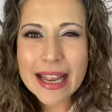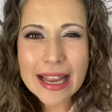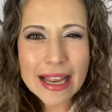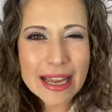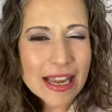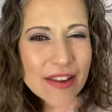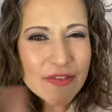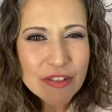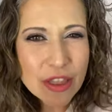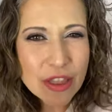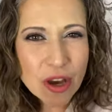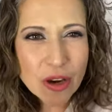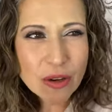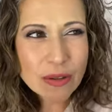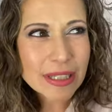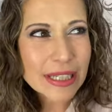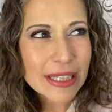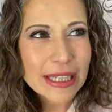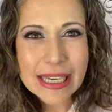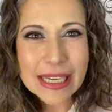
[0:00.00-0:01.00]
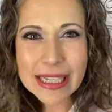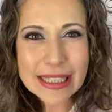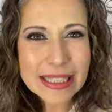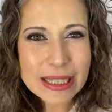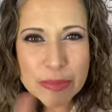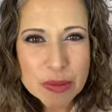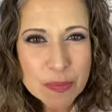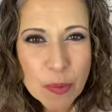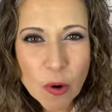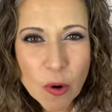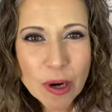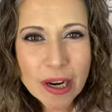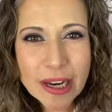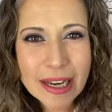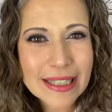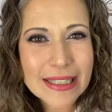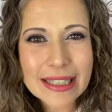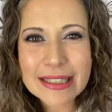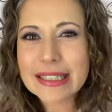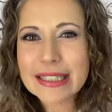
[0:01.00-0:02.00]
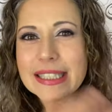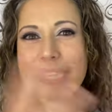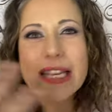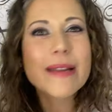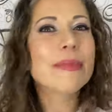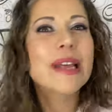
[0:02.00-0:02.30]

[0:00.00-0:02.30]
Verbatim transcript: even though it seems boring, it doesn't seem